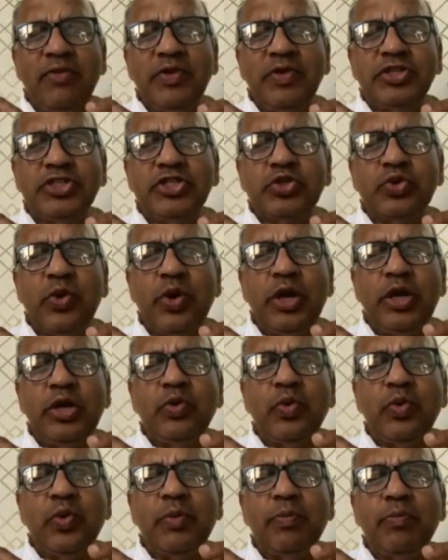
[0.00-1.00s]
which is going
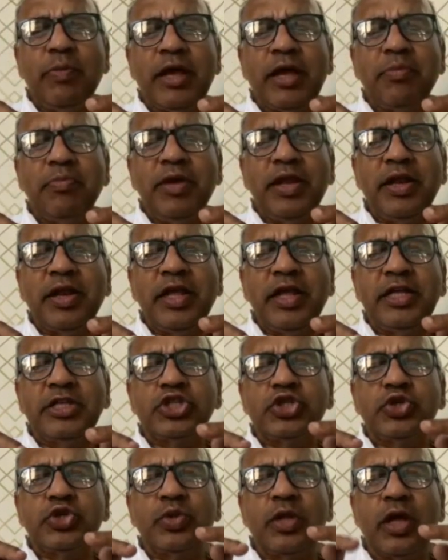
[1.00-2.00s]
to make me
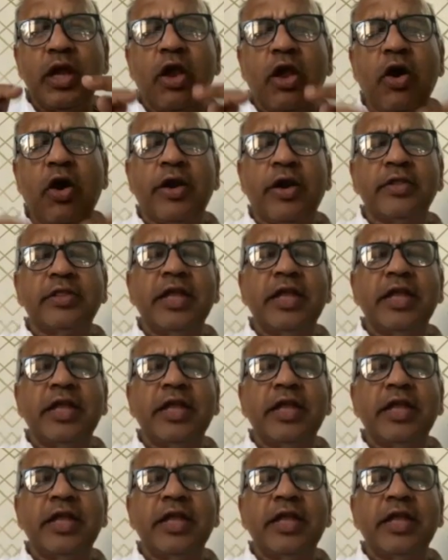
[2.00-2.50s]
reach to the Lord.